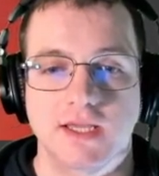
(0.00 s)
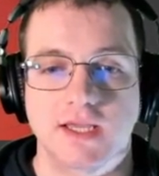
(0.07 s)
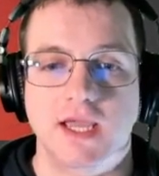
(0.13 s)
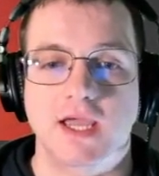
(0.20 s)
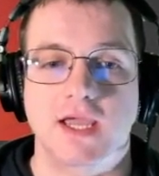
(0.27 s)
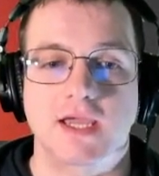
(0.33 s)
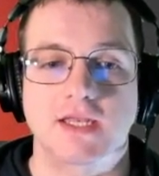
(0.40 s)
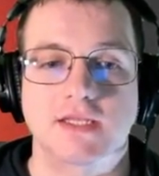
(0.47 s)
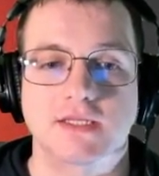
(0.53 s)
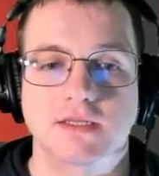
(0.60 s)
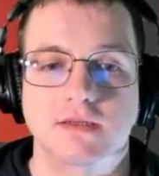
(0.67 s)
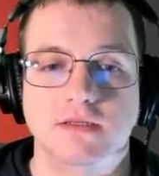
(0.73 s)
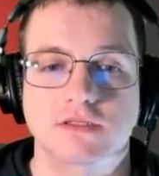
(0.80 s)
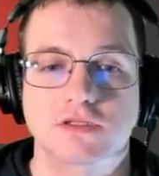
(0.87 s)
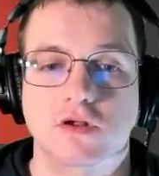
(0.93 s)
and
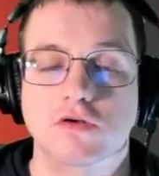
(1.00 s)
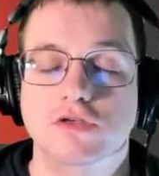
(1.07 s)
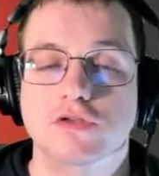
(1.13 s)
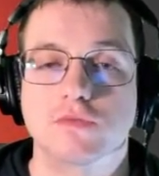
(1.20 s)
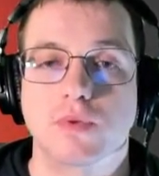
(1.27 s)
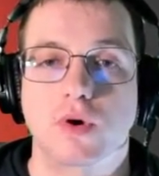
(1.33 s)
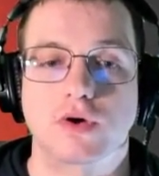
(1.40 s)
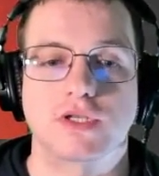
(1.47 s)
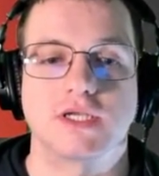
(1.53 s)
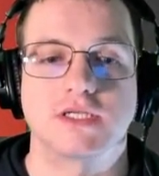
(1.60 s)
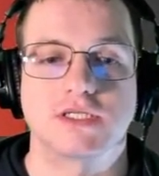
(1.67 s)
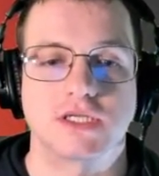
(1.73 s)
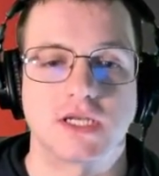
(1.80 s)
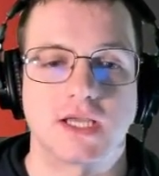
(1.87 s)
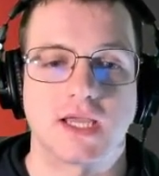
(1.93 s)
start to
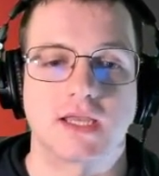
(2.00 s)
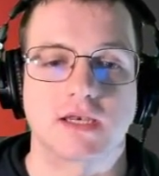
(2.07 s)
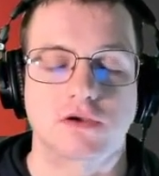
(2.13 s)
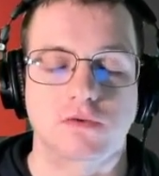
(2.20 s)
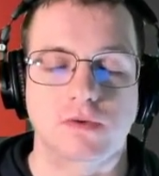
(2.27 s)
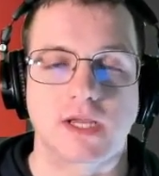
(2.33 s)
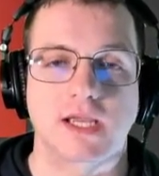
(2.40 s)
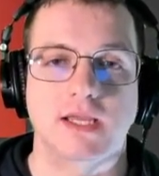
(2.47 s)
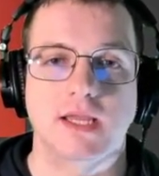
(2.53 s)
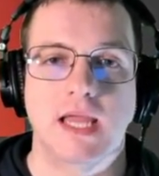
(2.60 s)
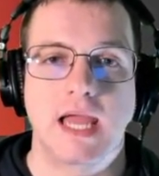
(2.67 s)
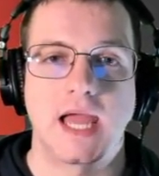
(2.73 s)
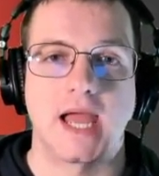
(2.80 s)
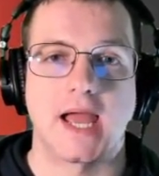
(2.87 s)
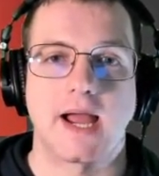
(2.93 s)
partition it and create
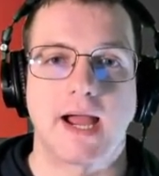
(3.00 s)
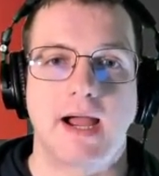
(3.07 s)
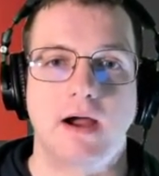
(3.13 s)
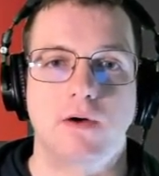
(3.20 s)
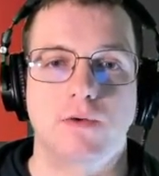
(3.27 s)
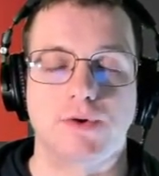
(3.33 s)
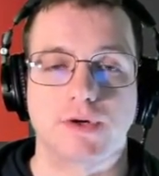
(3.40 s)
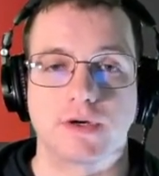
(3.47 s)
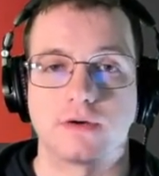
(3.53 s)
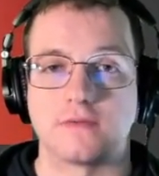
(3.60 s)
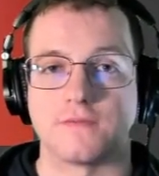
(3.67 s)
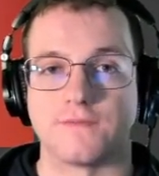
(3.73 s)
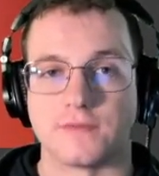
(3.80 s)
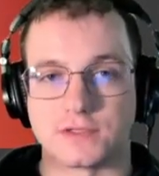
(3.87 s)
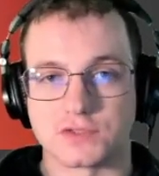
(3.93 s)
our
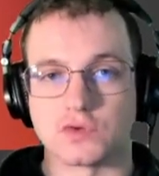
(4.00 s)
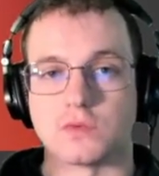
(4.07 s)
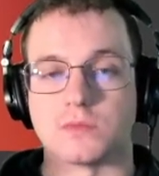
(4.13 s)
virtual